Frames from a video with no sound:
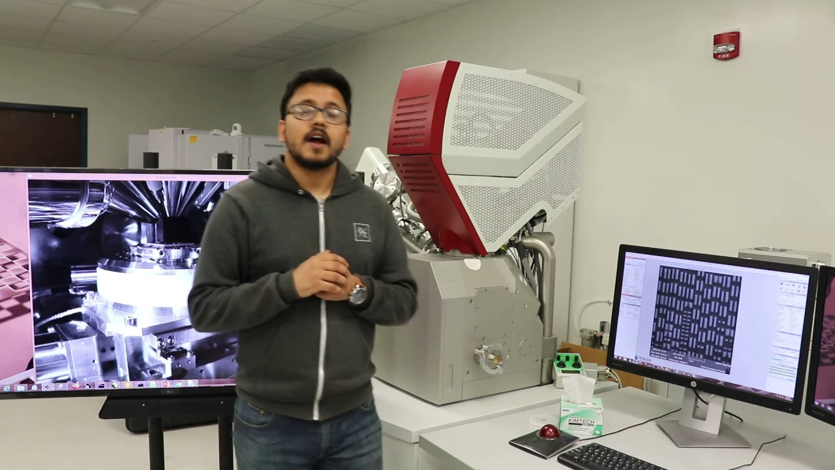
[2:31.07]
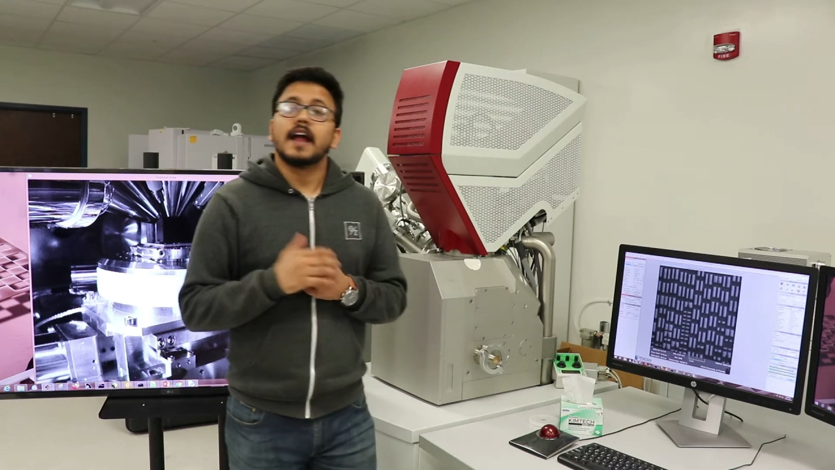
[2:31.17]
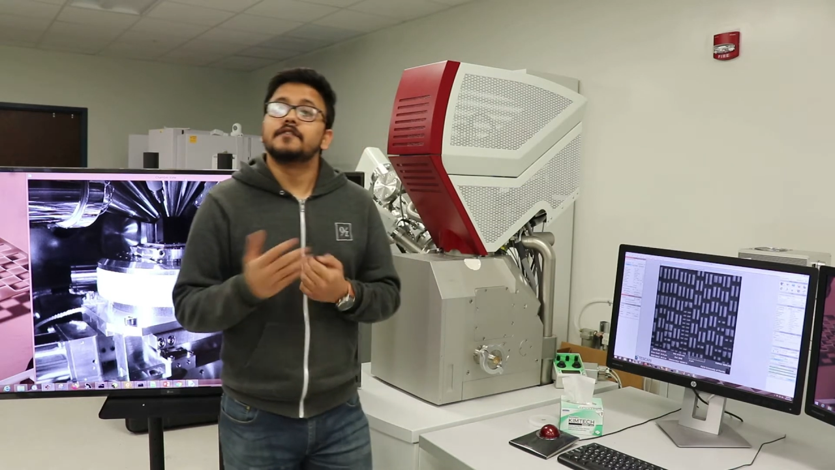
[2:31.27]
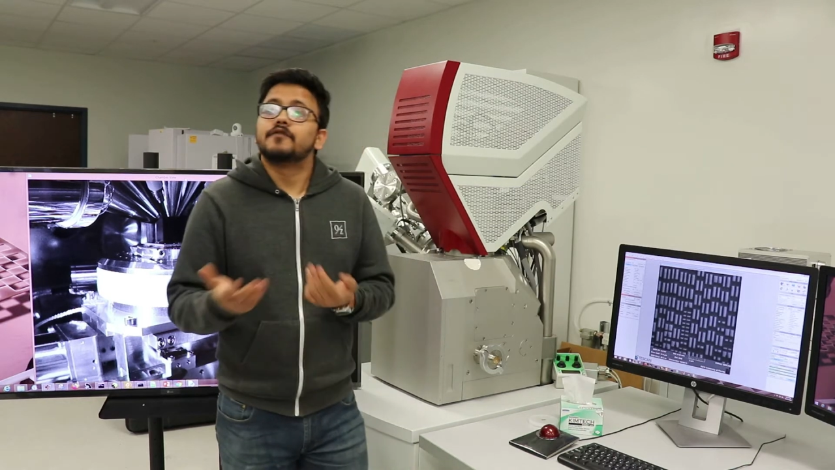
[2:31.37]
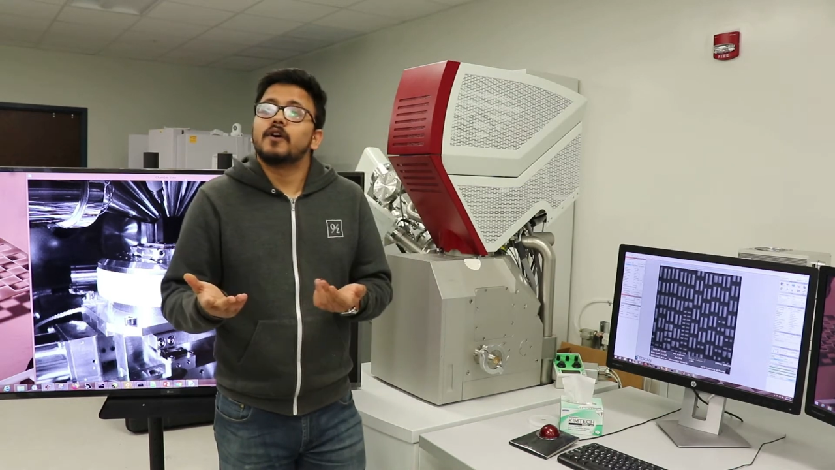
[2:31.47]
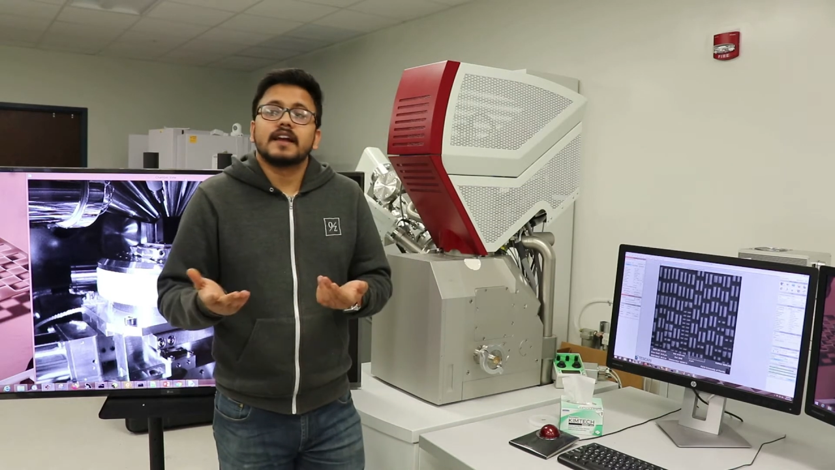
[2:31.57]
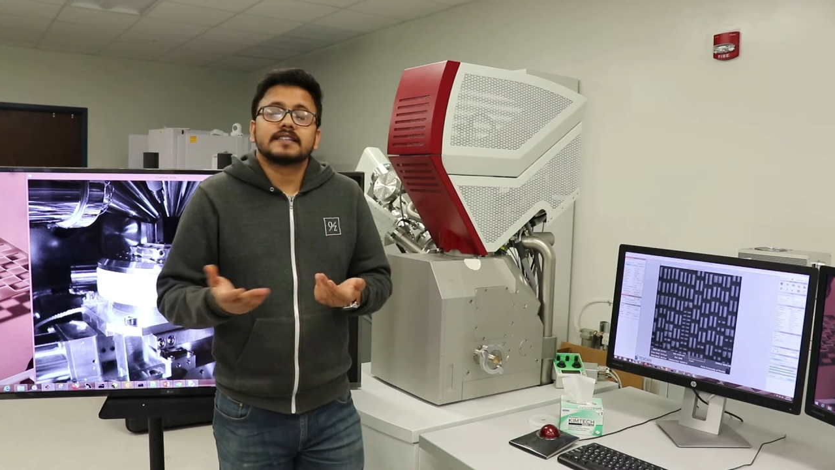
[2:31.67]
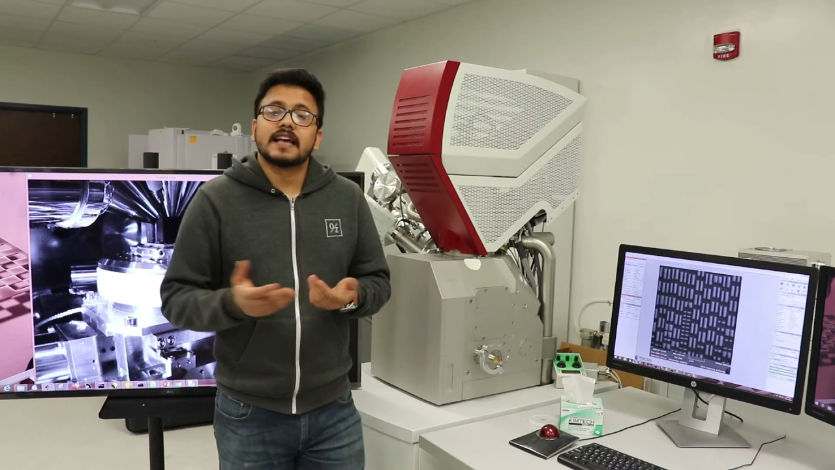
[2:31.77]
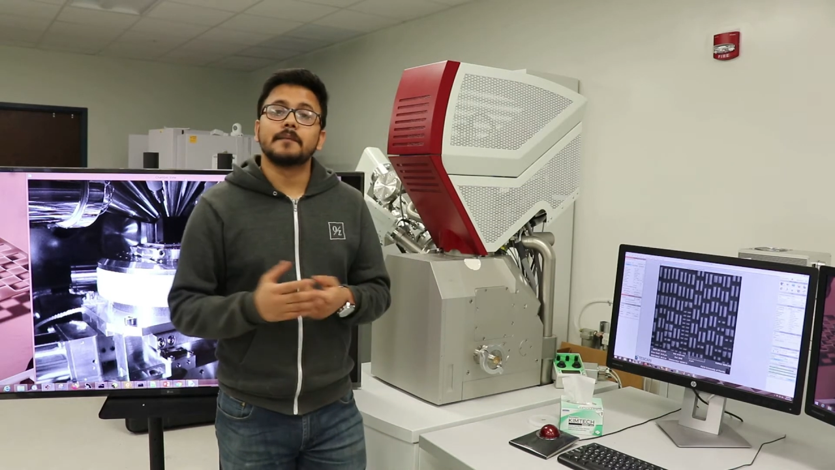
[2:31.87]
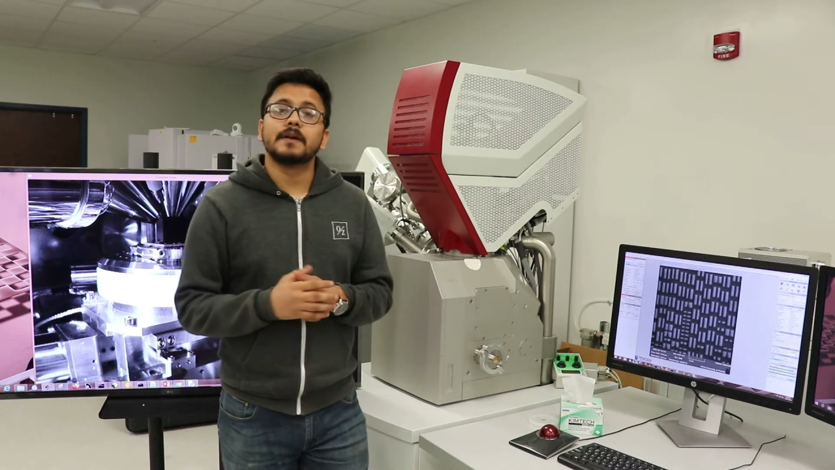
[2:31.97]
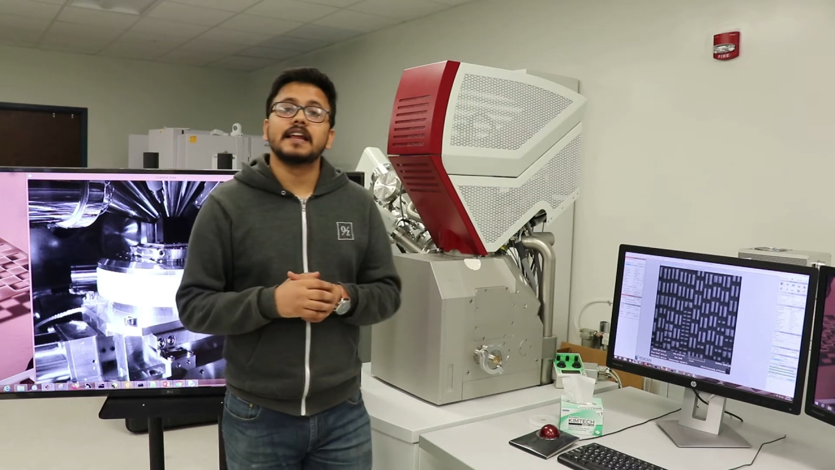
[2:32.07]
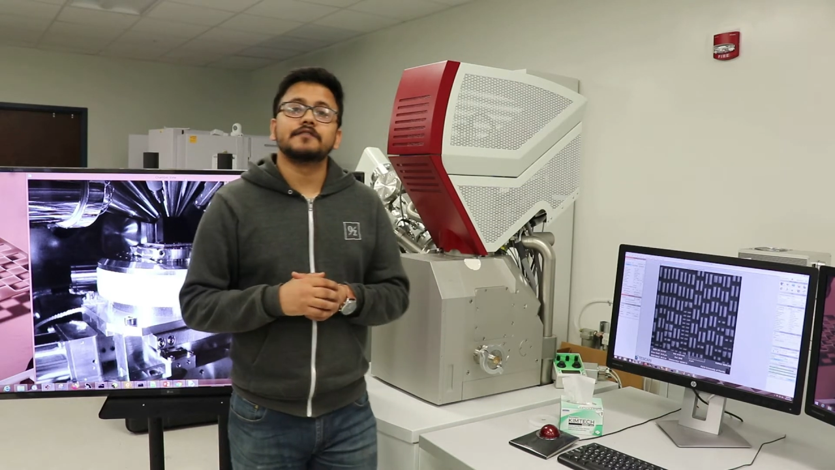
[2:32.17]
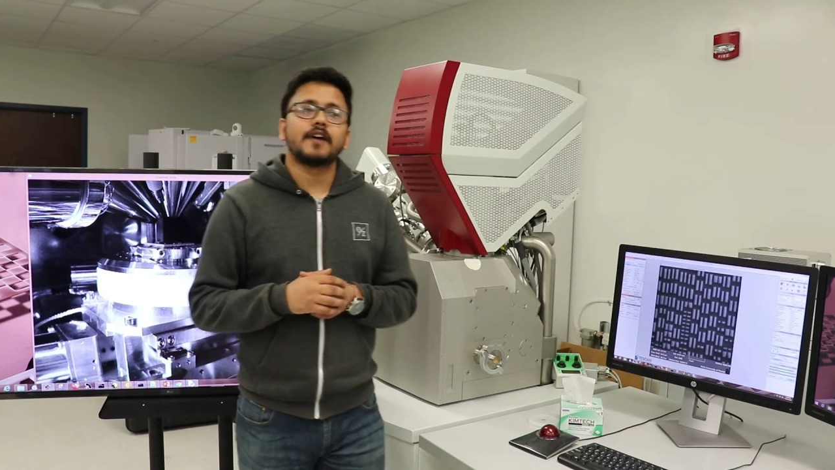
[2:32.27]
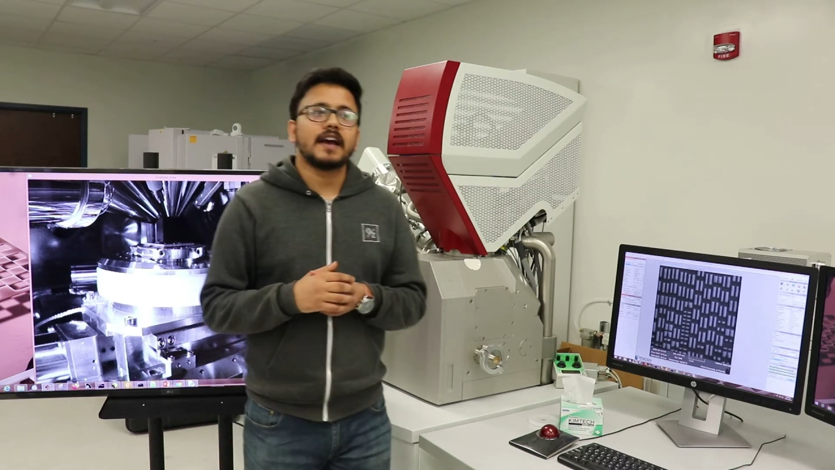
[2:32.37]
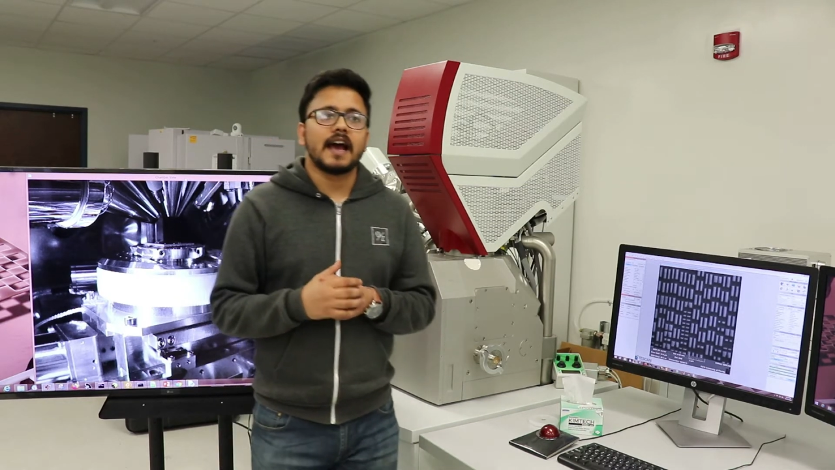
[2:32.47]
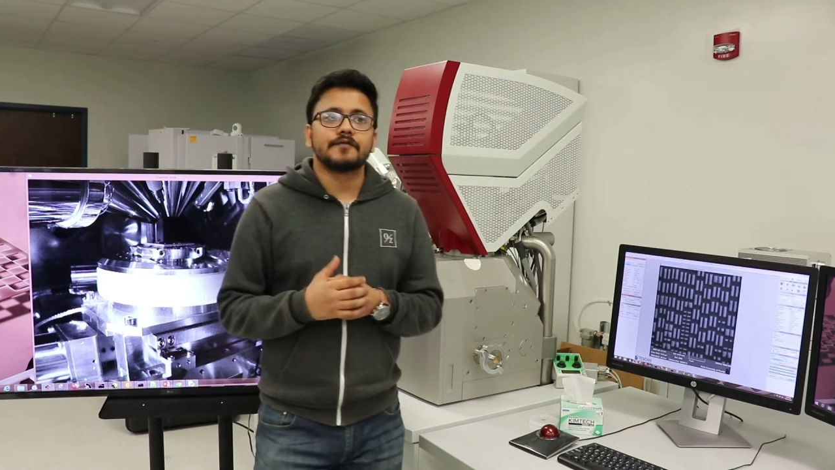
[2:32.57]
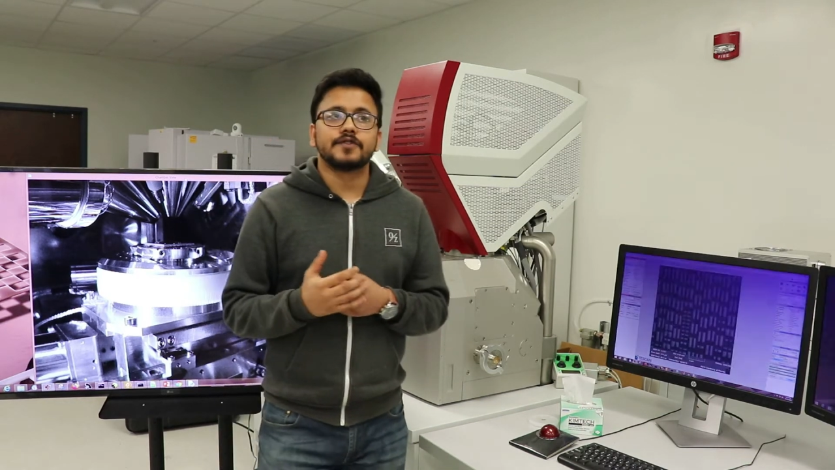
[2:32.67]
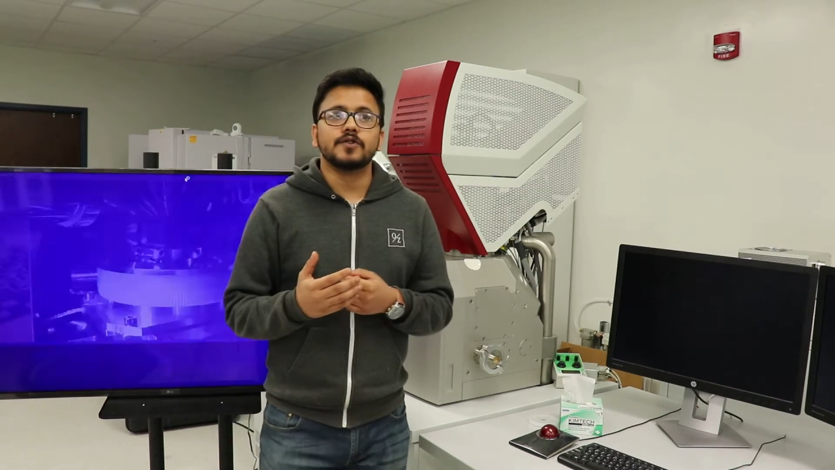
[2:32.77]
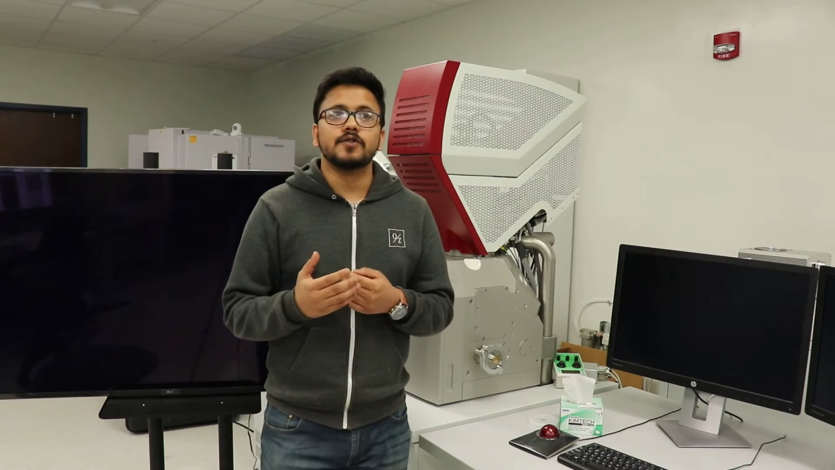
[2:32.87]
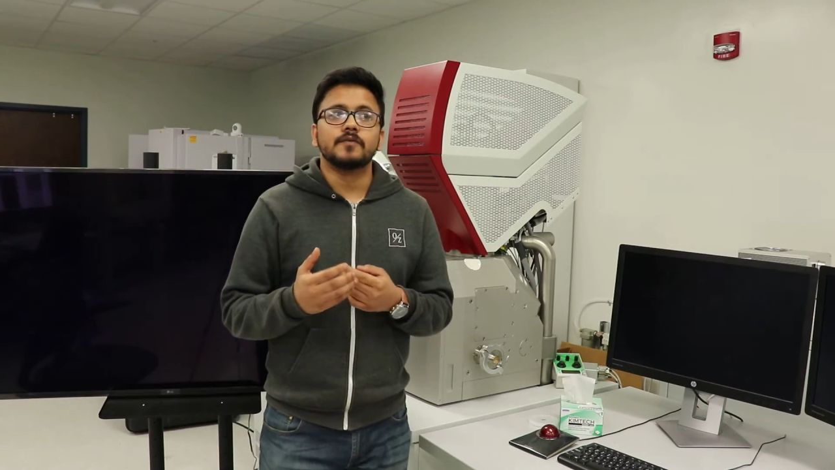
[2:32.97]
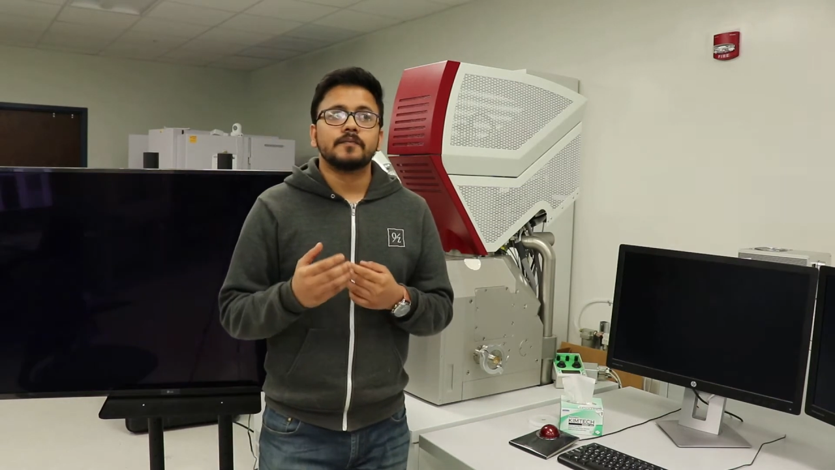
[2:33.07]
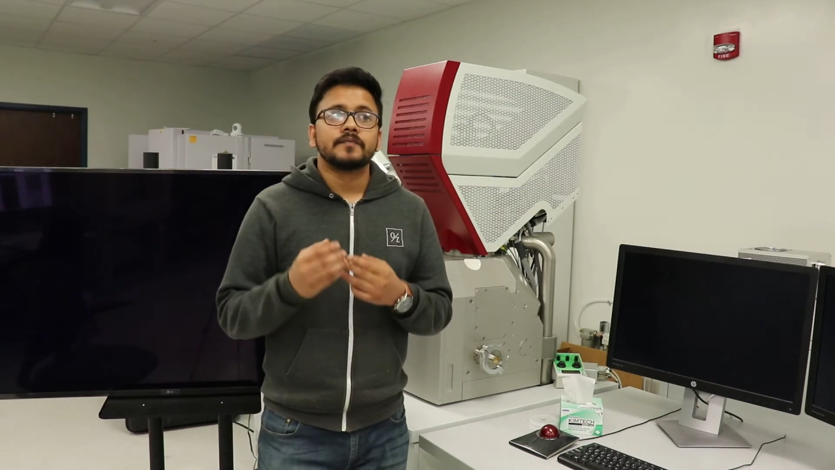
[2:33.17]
and for example, if I have to